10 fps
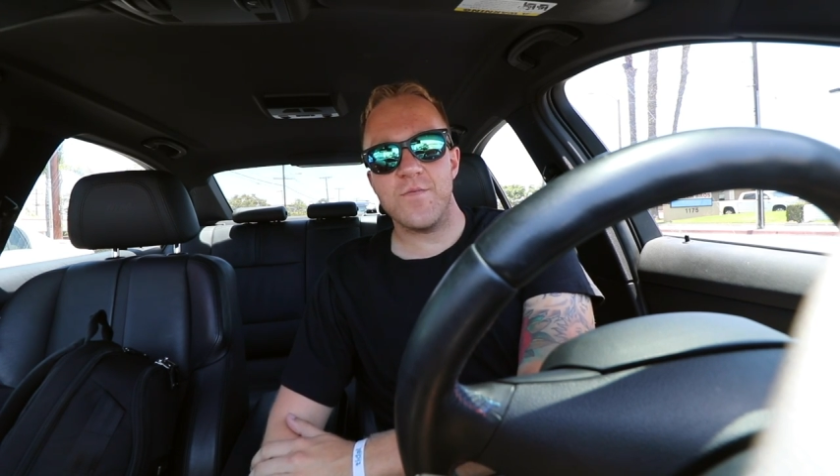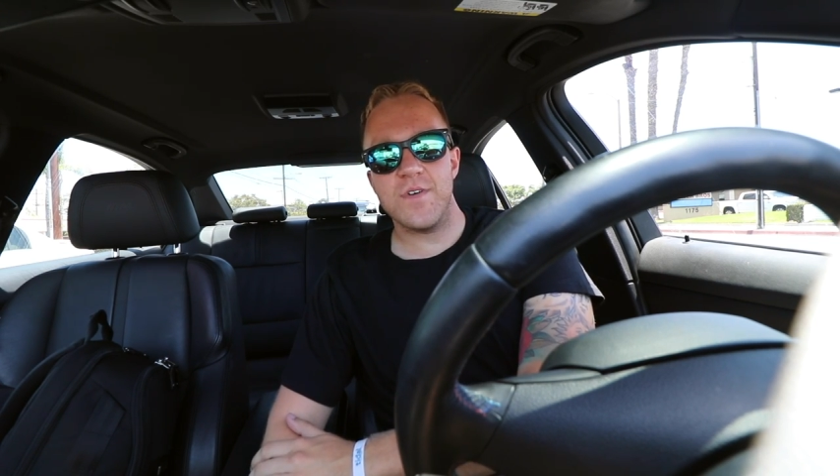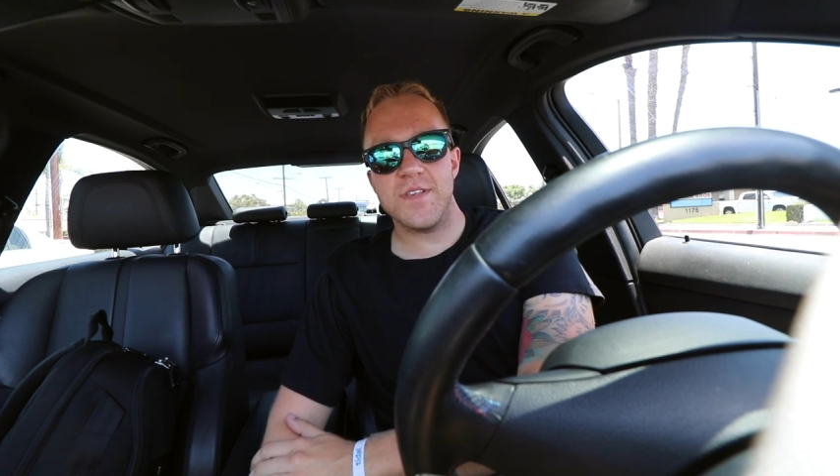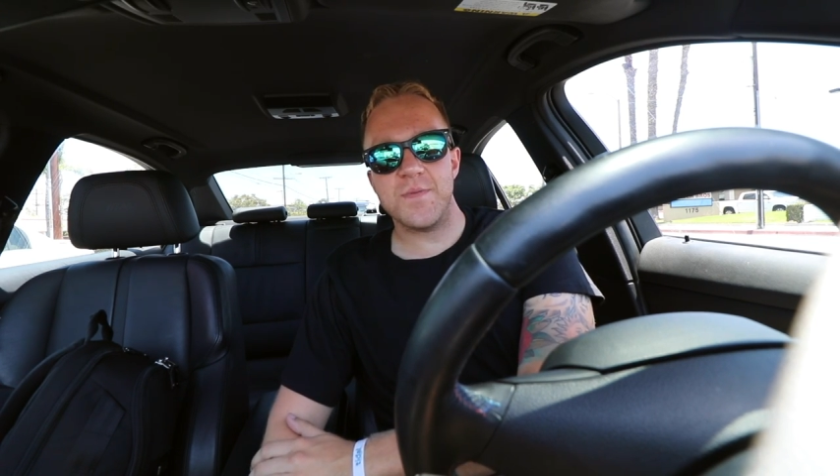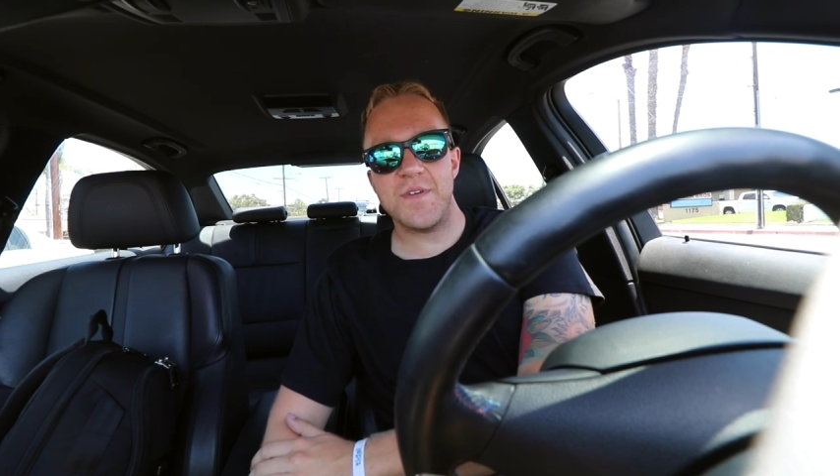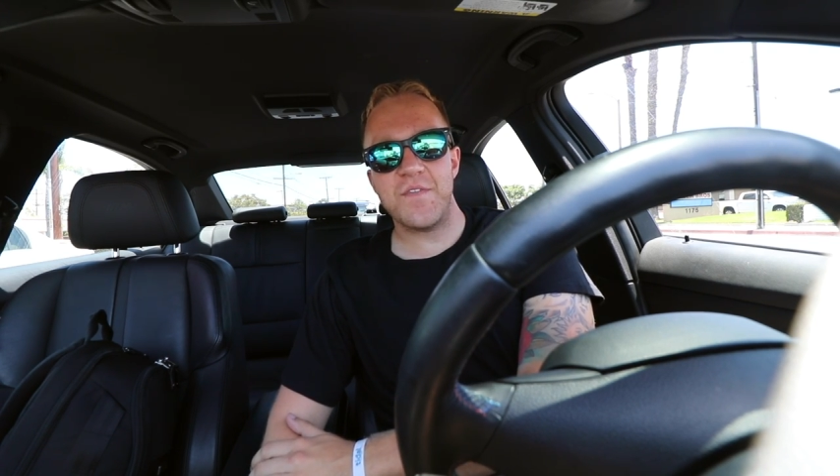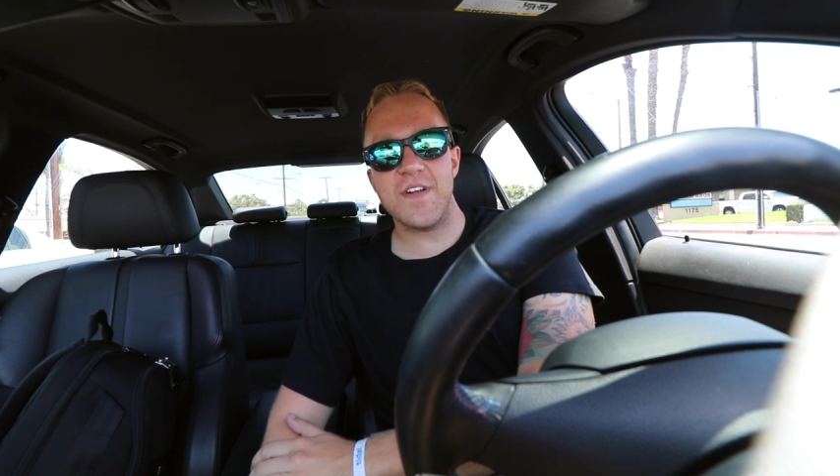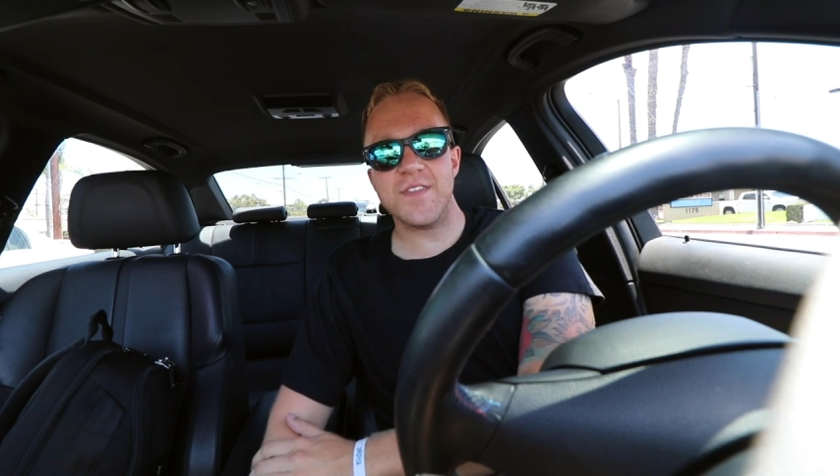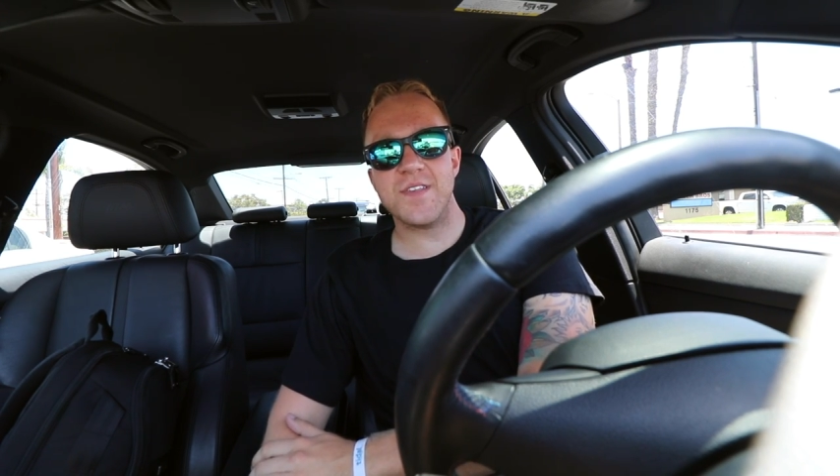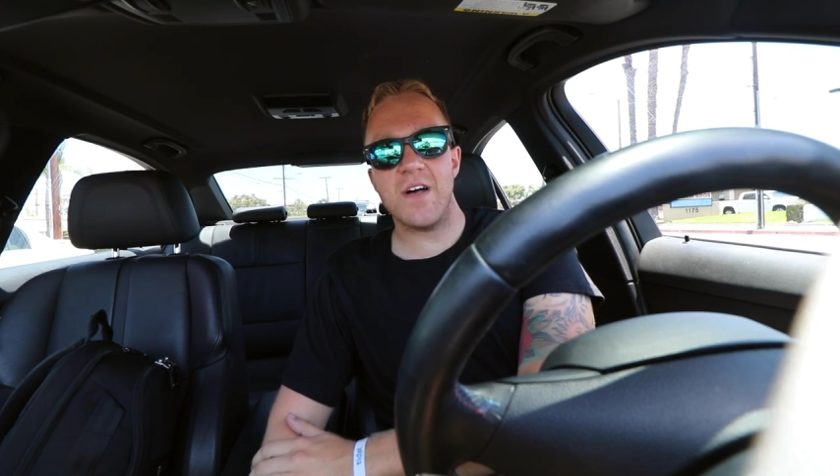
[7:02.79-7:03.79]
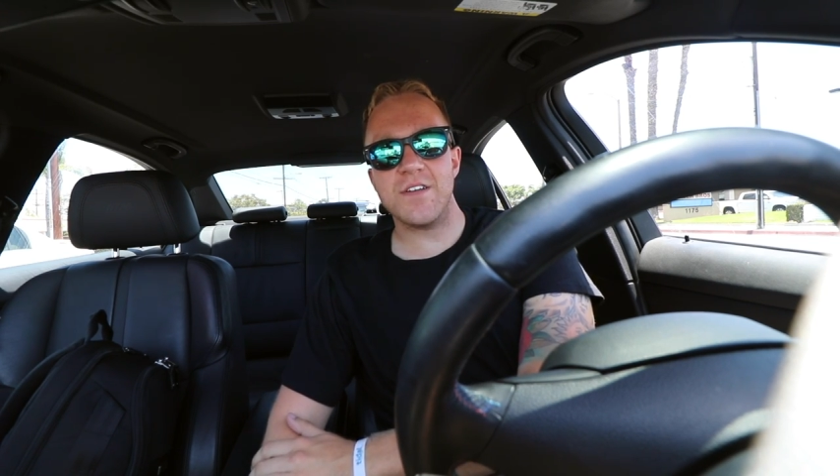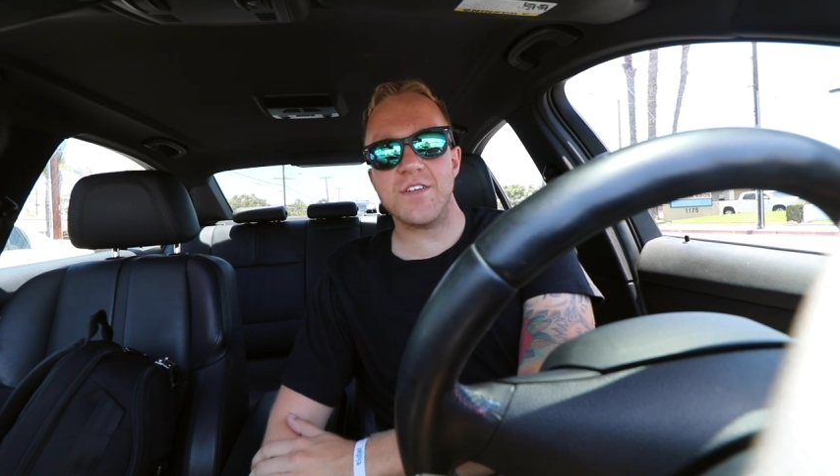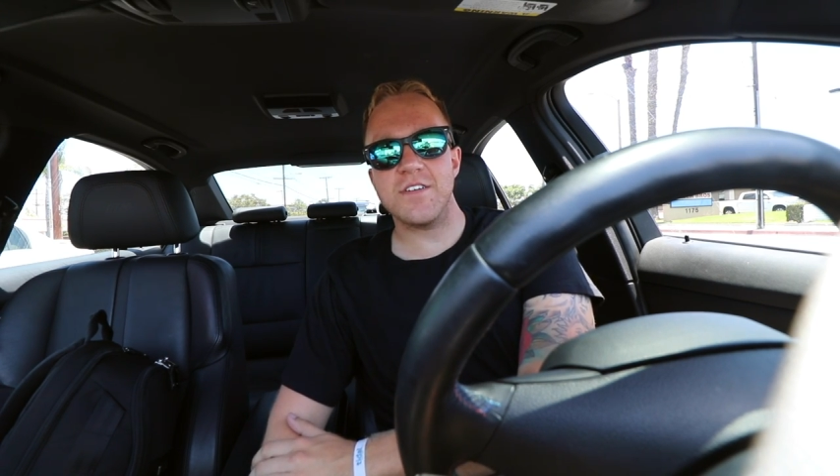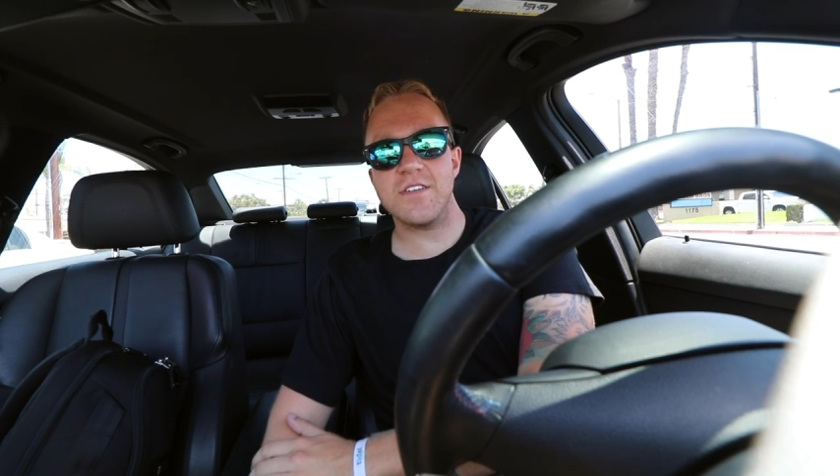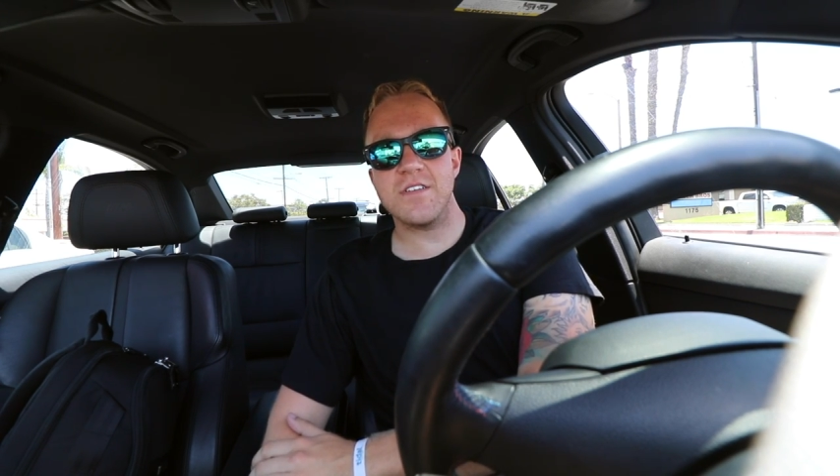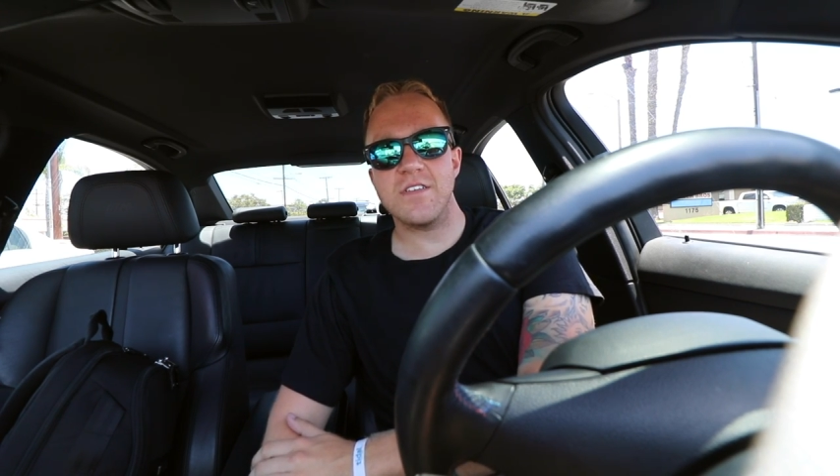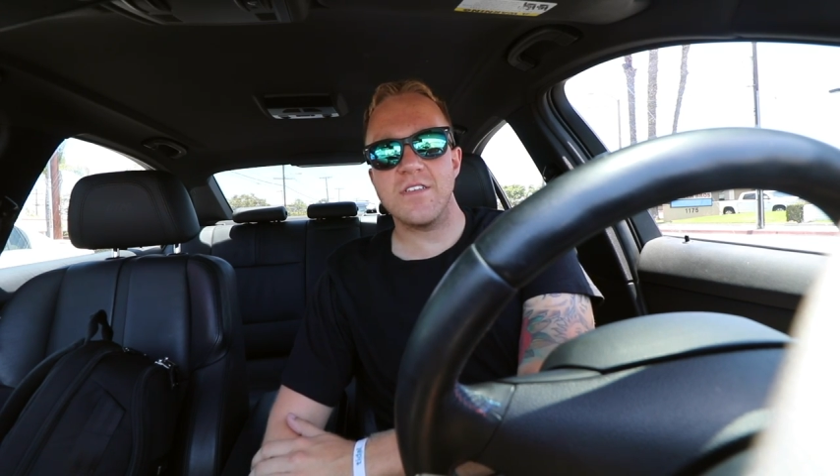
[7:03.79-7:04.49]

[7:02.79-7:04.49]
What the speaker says: was my friend Sasha